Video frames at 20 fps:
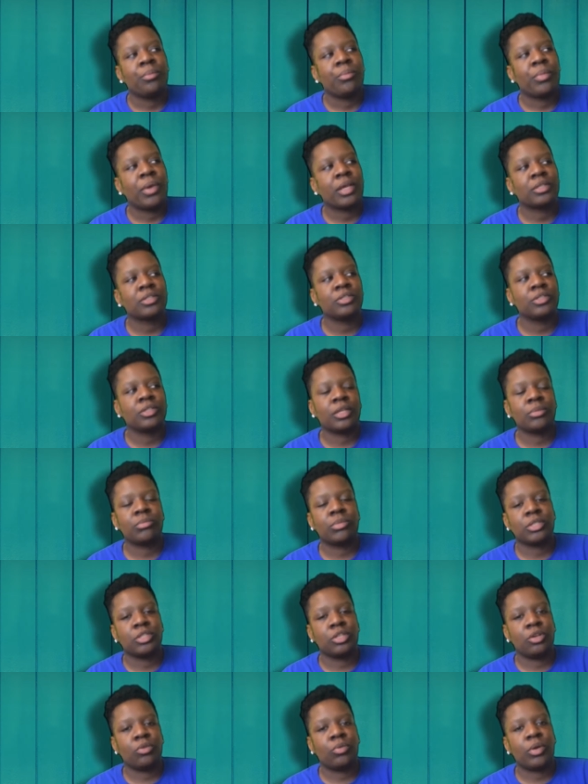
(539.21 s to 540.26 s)
back to like
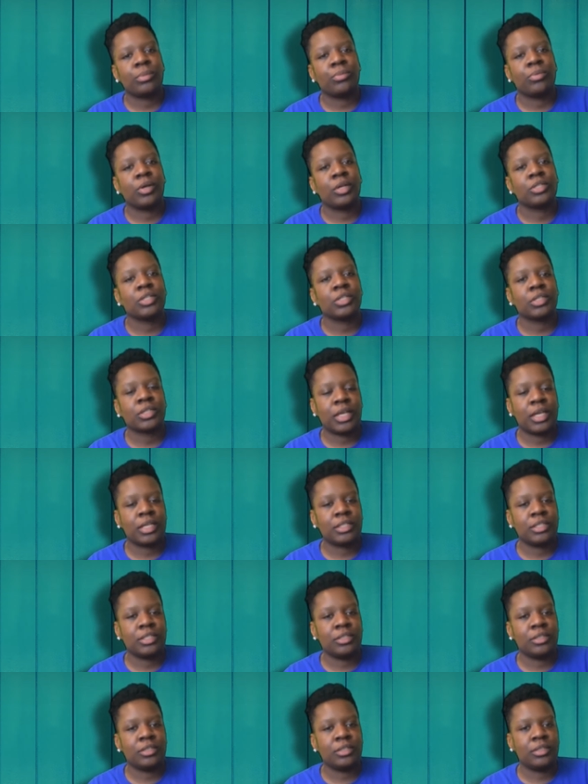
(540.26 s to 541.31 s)
my DIY project. I
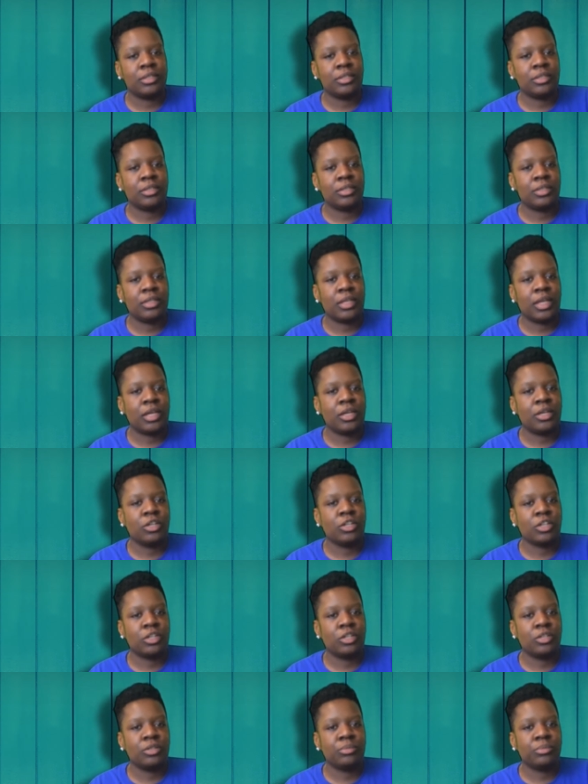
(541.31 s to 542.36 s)
did, I
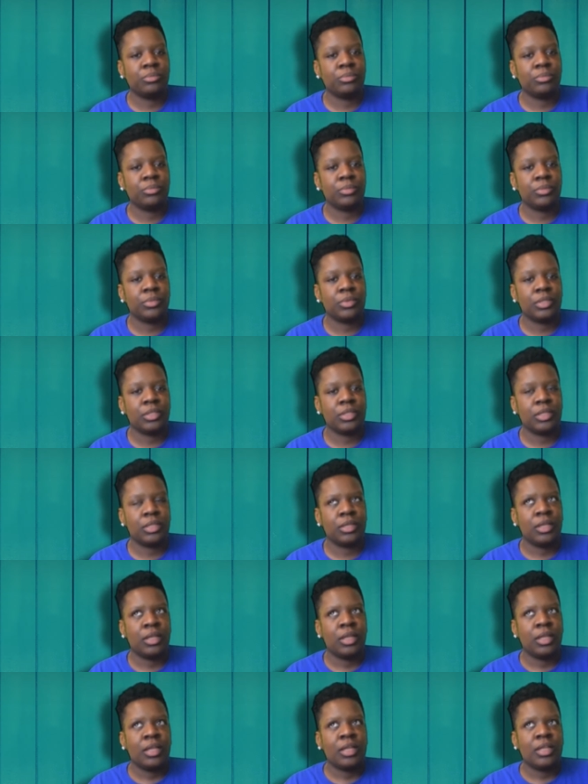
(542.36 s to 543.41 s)
hung up
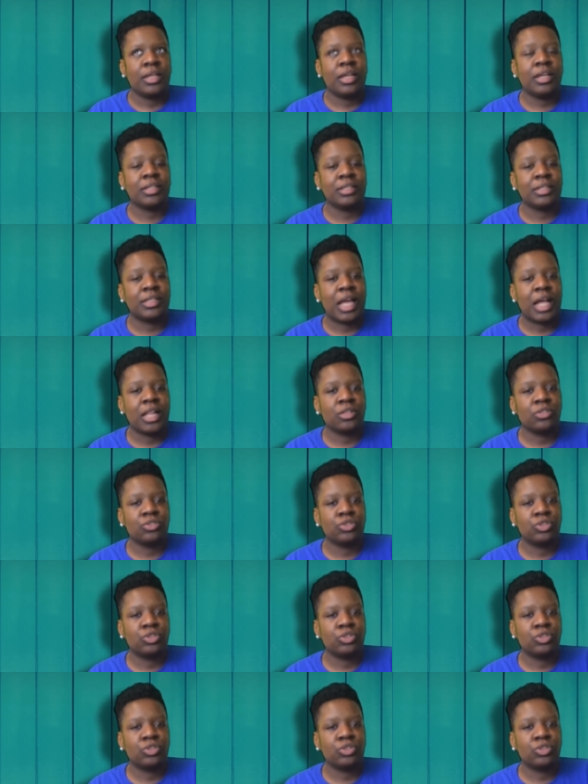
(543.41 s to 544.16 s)
a dollar